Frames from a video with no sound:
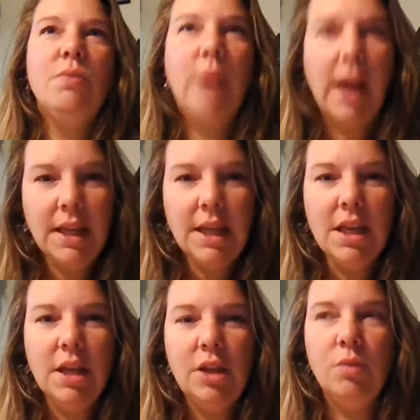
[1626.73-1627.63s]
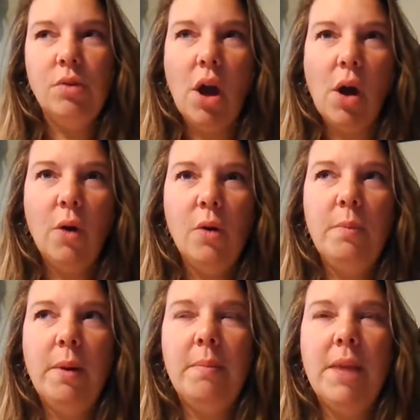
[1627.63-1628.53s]
ready,
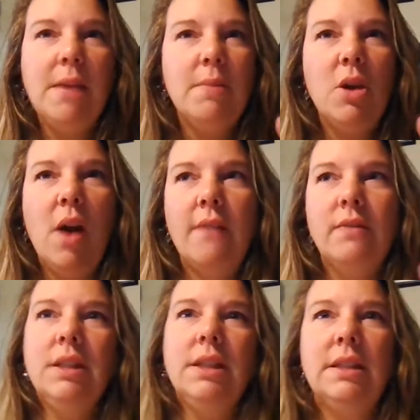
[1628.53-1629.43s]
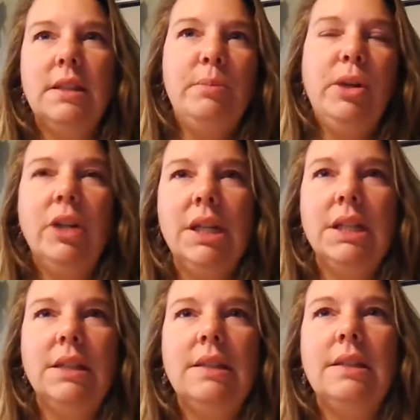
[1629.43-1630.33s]
but maybe you haven't
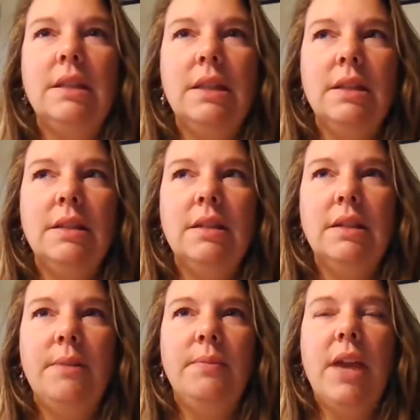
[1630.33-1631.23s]
experienced the